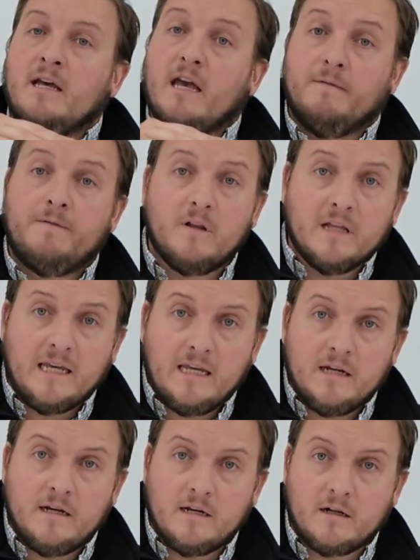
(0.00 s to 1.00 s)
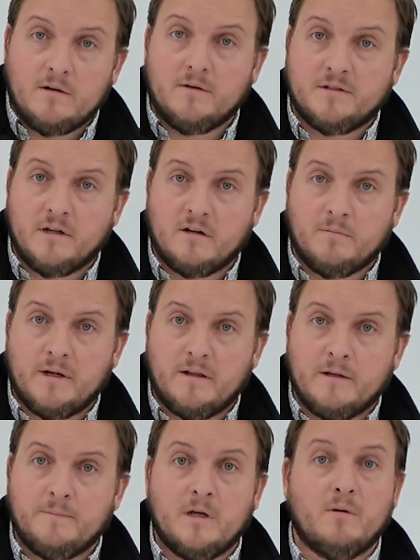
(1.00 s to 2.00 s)
a fully heated and enclosed
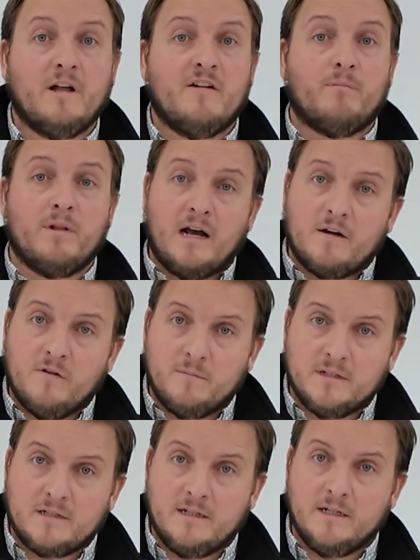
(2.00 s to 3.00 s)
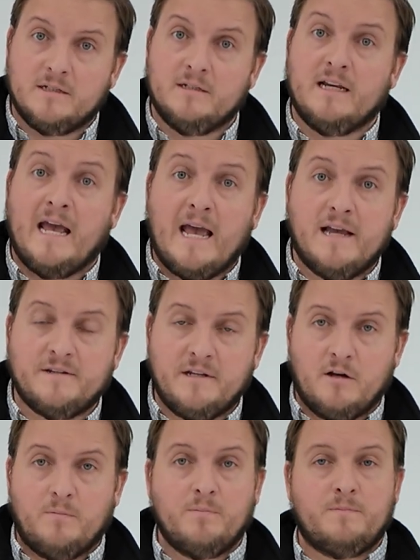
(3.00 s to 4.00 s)
underbelly. It will have block foam insulation and
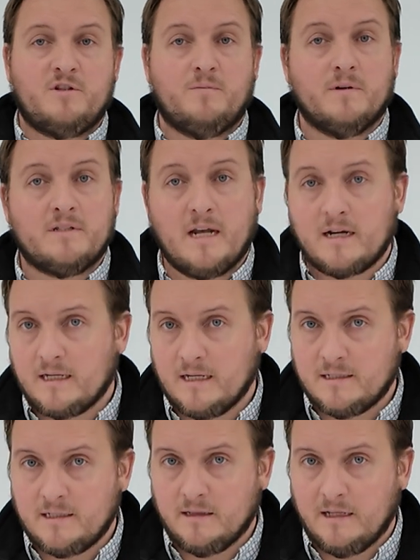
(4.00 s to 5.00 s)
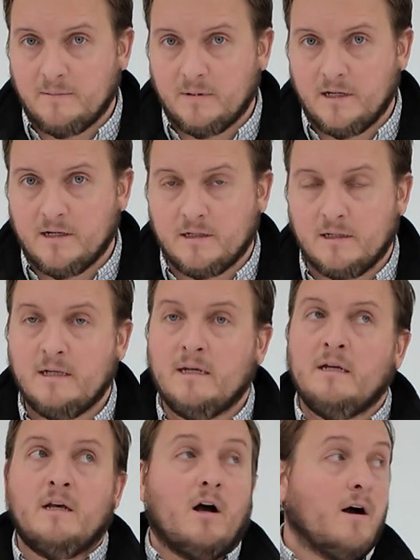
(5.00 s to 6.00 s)
Asdel to protect against delamination.
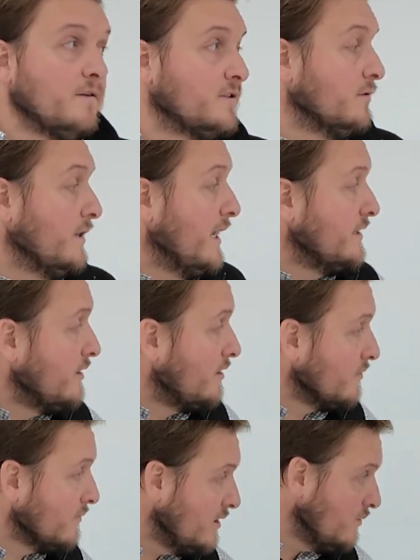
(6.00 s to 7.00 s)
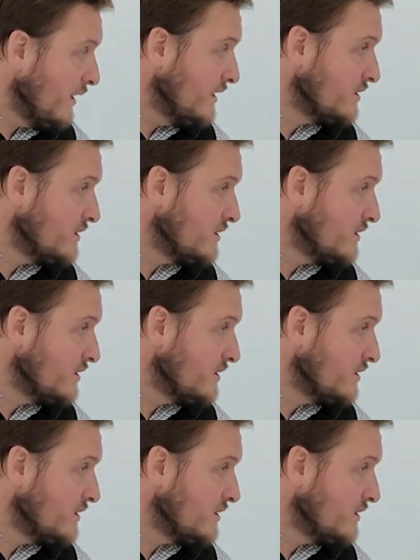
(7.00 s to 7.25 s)
Also, it has a 3-way